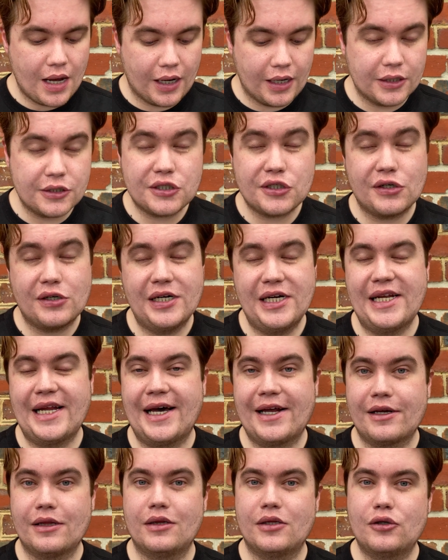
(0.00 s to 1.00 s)
try and add a
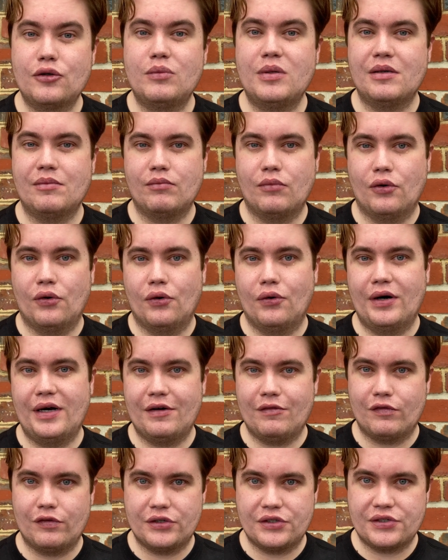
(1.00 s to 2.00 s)
little bit more
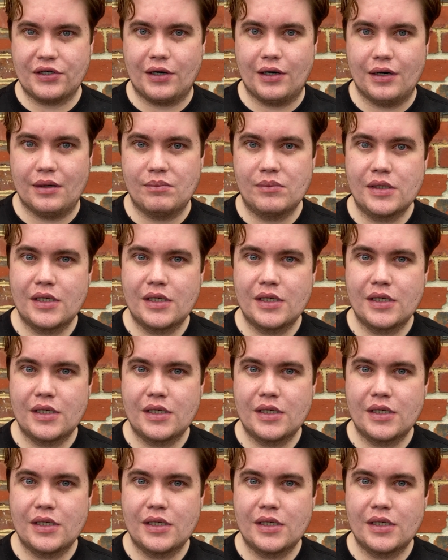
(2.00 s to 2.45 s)
every time.